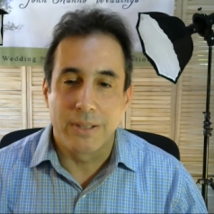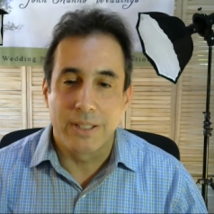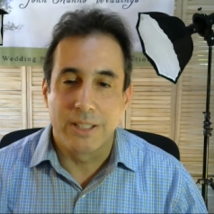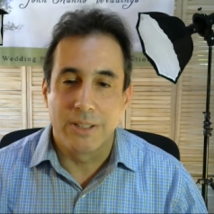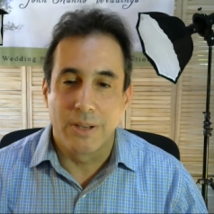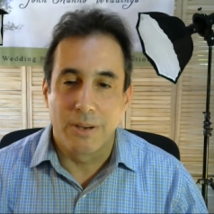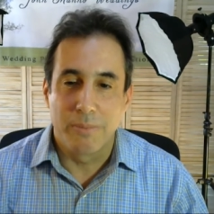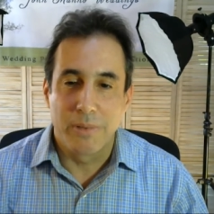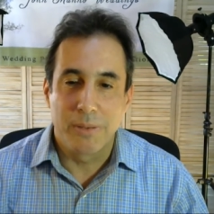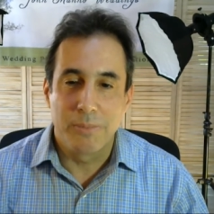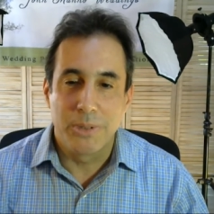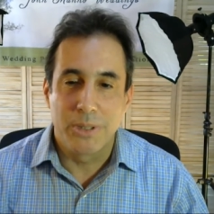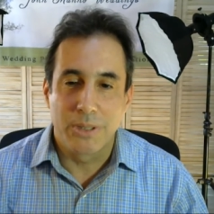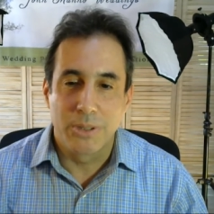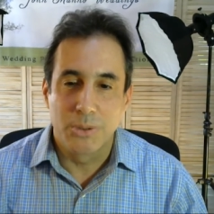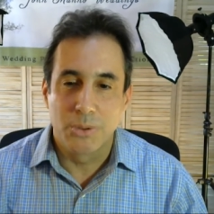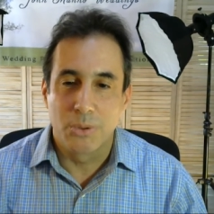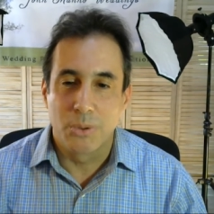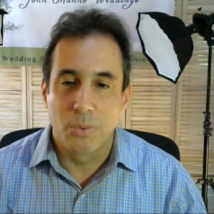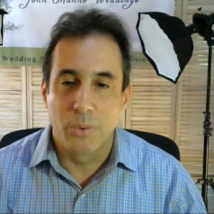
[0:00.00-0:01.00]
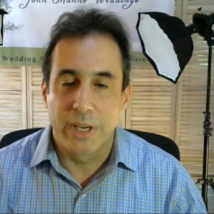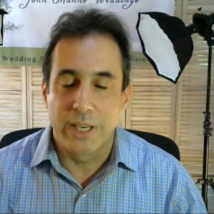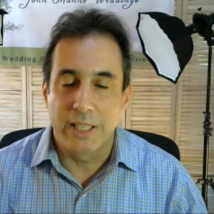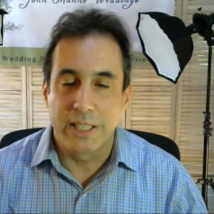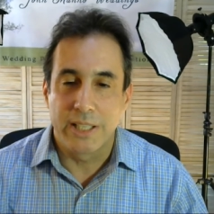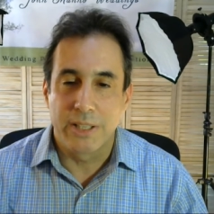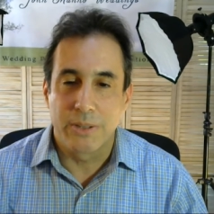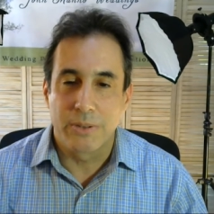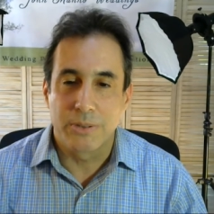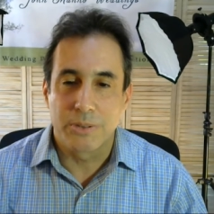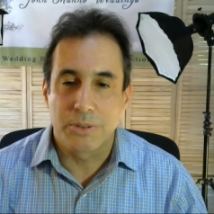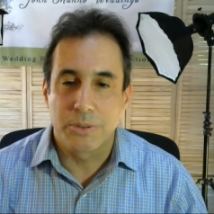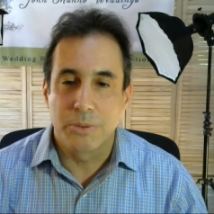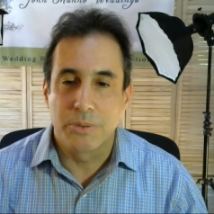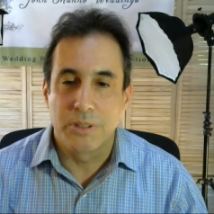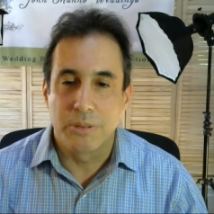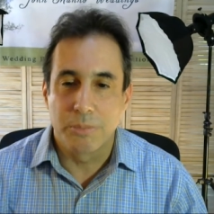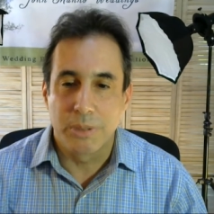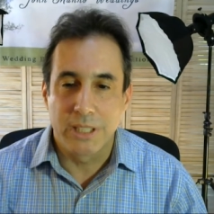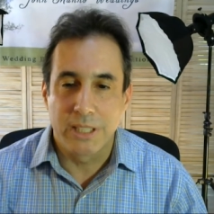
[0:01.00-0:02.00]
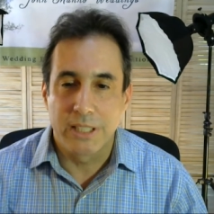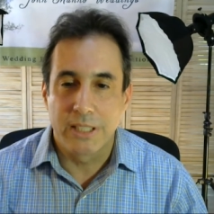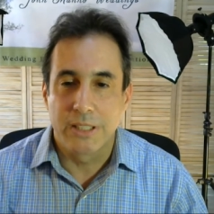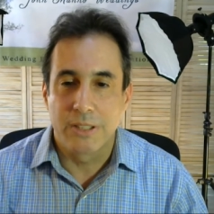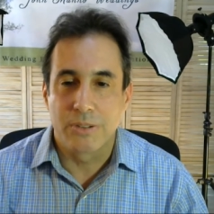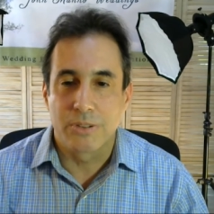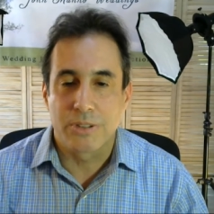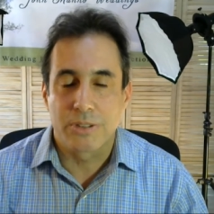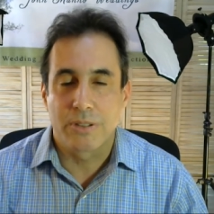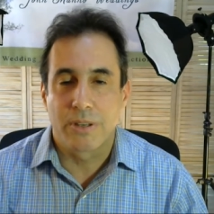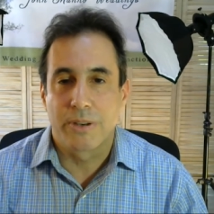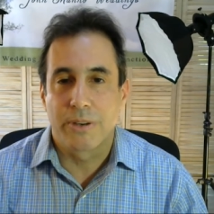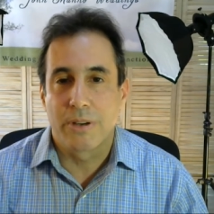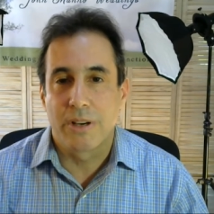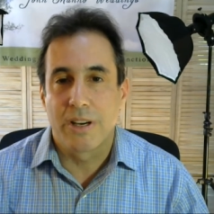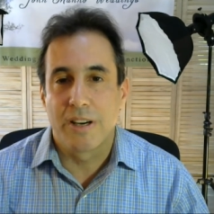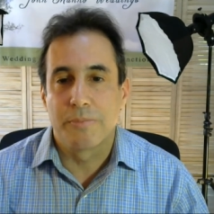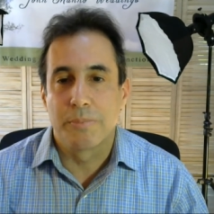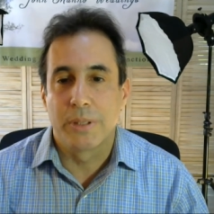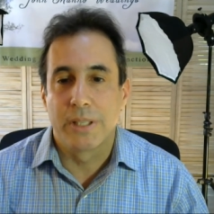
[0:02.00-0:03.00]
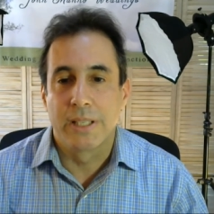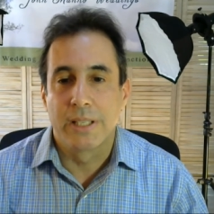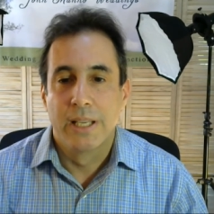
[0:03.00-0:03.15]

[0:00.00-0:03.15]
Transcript: You know, maybe you can do a wedding here or two in the beginning or start off, but,